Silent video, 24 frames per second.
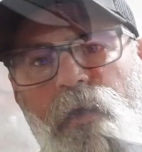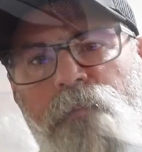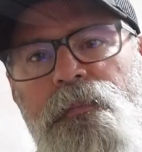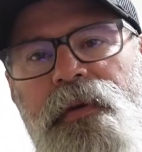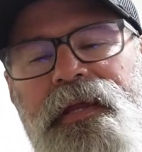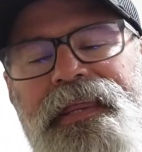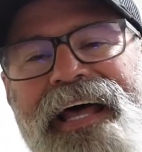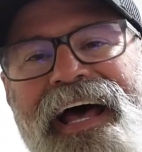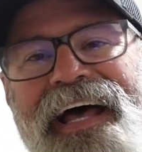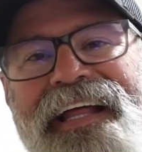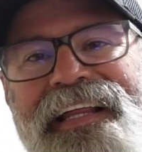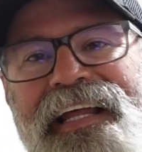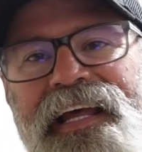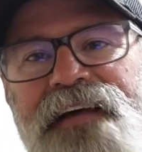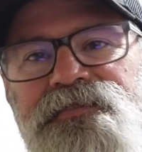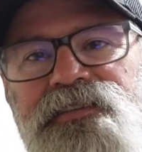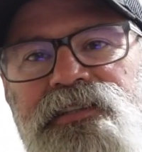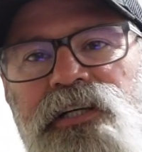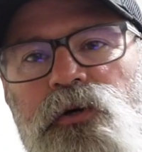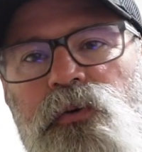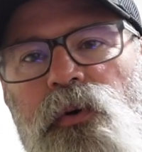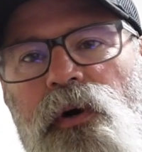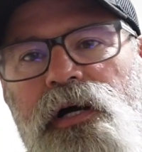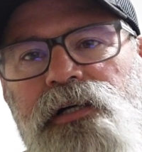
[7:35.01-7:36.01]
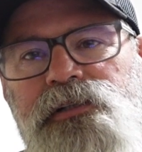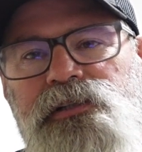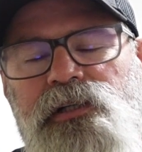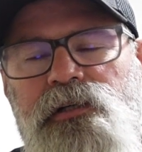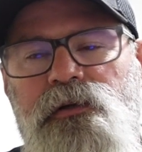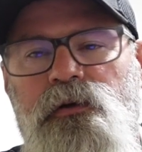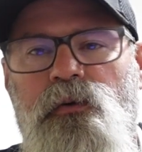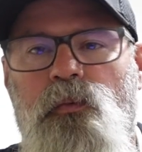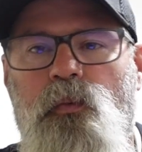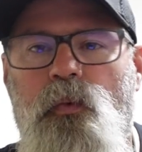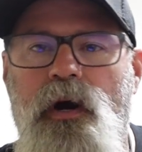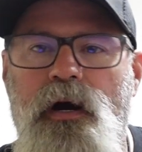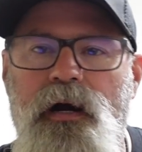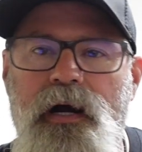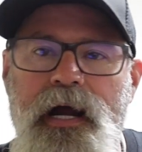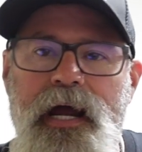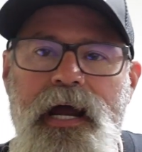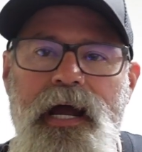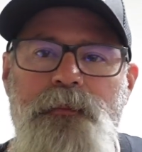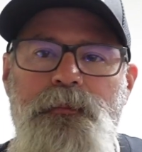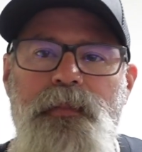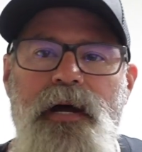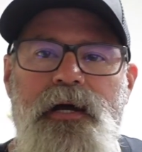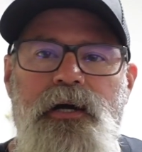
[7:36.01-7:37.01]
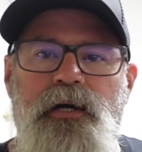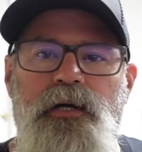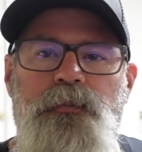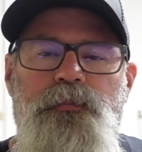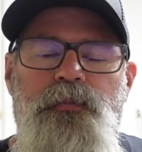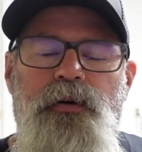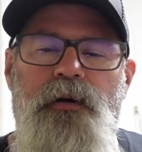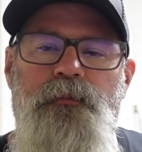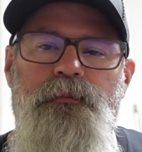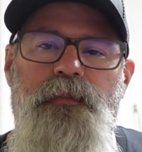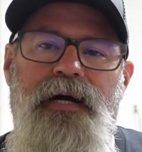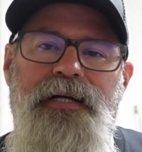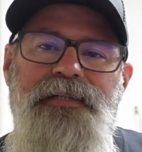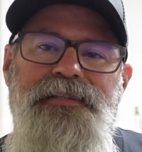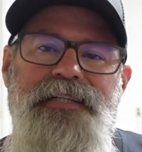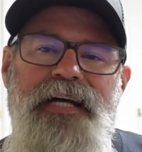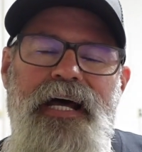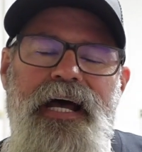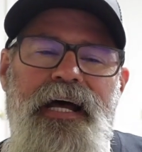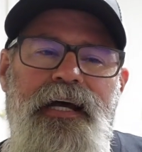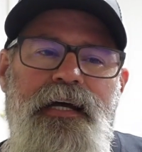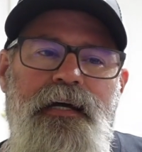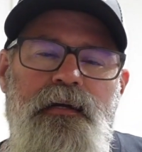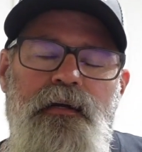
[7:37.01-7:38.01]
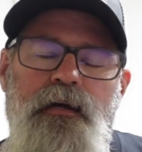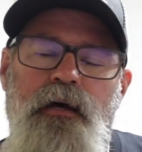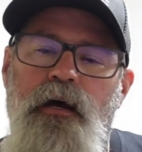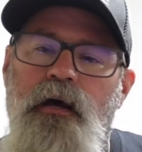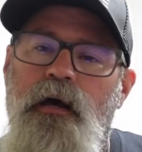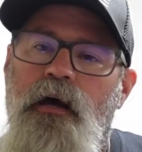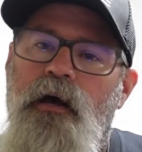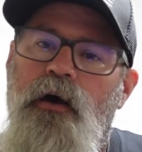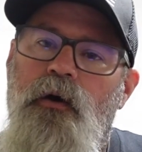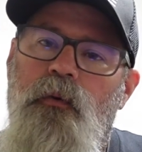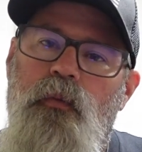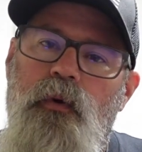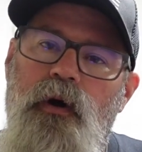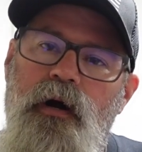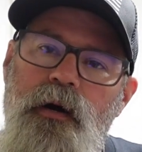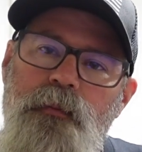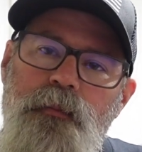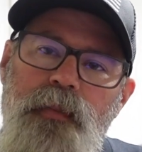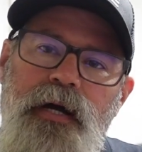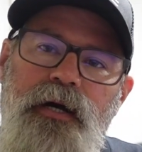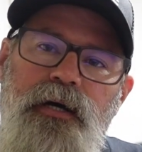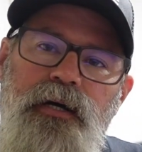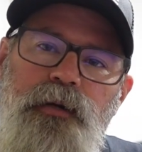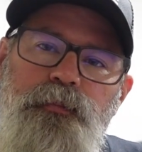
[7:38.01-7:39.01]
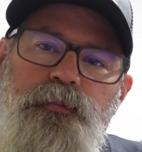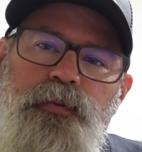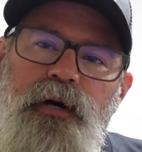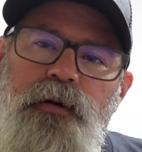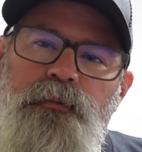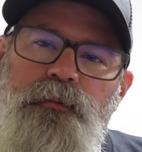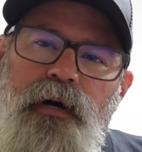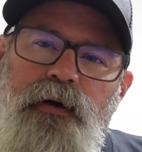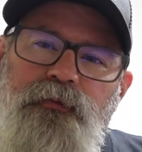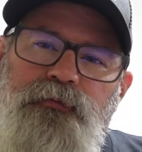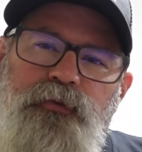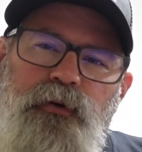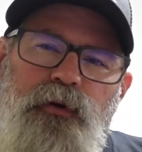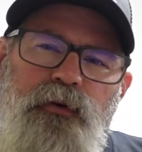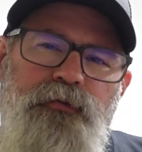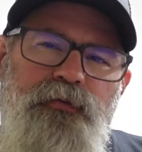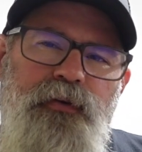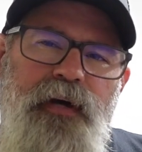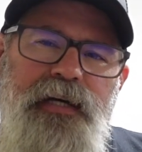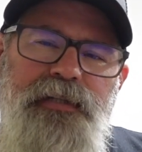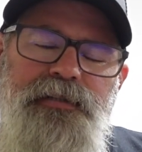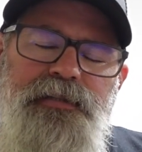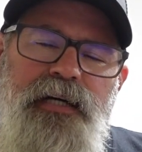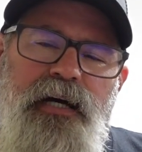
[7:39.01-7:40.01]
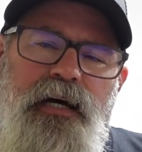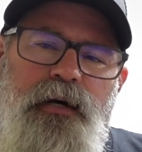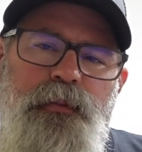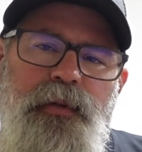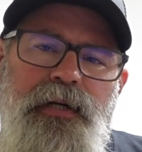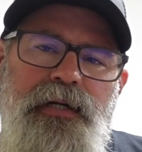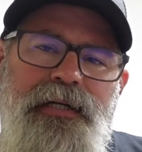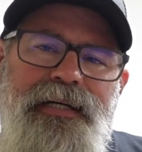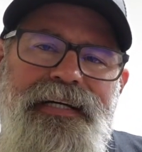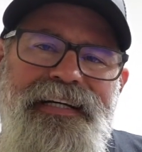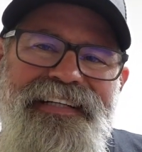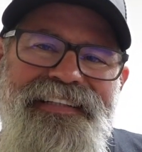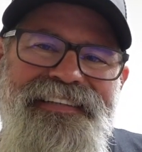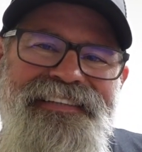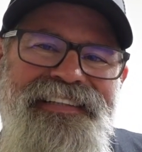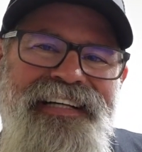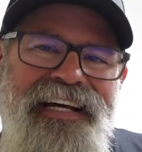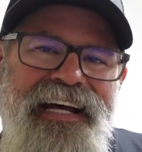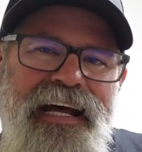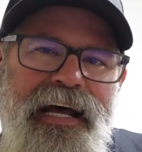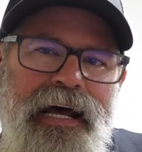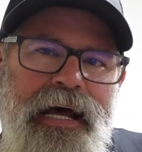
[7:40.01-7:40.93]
But that leaves the question, where am I gonna put my jacket? Where am I gonna put my full face helmet? Because